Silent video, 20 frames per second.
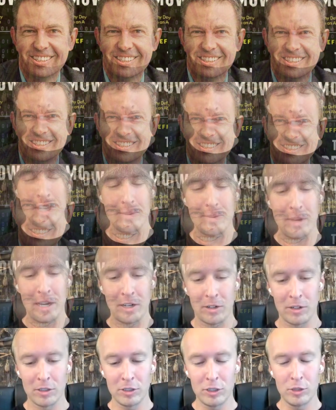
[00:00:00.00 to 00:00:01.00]
First time I
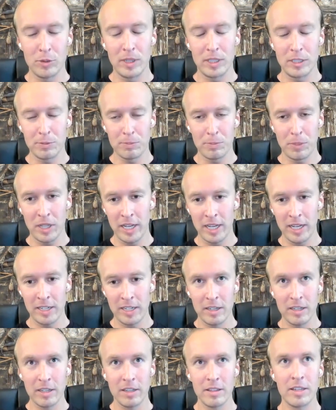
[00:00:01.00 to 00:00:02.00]
heard you
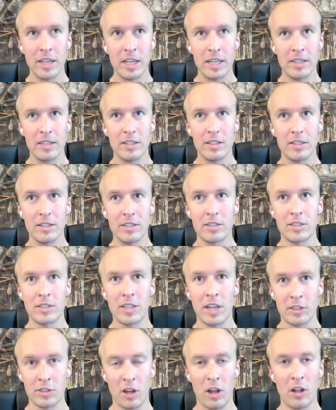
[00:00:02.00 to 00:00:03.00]
explain that
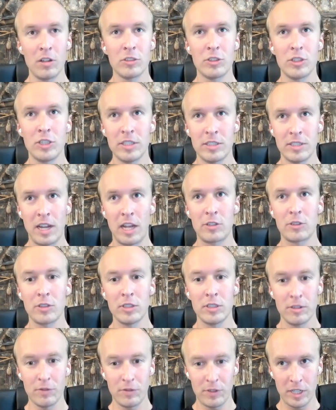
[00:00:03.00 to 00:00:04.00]
technology is
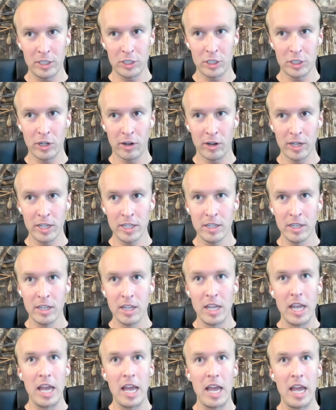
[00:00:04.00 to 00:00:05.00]
naturally deflationary
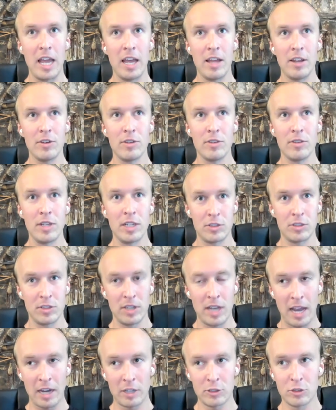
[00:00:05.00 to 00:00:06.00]
and this
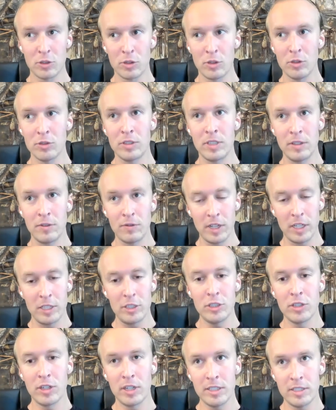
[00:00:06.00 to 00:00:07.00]
natural
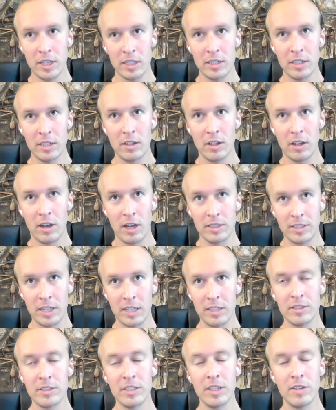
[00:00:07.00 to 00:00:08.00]
deflationary
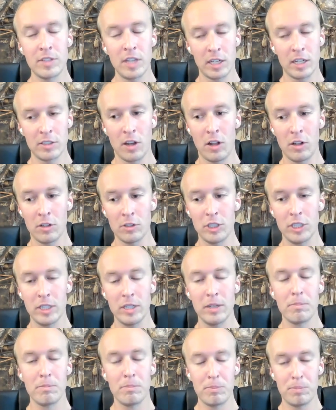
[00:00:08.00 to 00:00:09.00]
tendency of
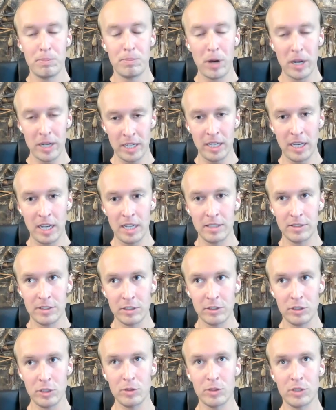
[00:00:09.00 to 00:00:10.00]
technology butting heads,
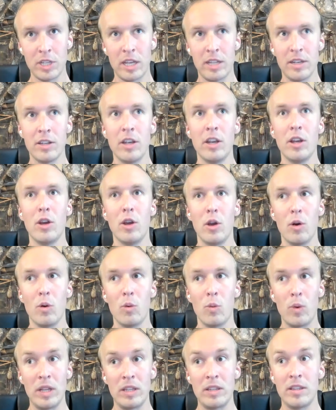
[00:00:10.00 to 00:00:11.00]
as you said,
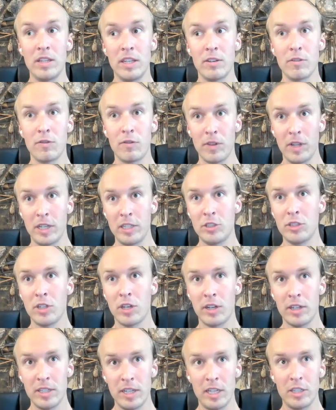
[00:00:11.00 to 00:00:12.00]
with the
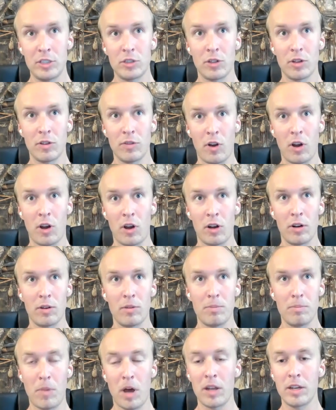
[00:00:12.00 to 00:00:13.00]
inflationary nature of our
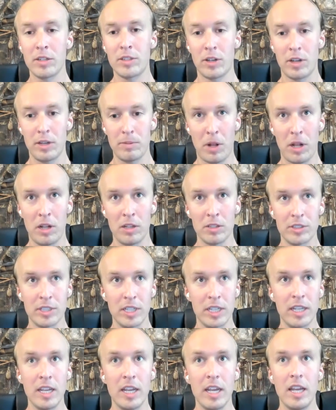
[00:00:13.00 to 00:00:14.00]
monetary policy.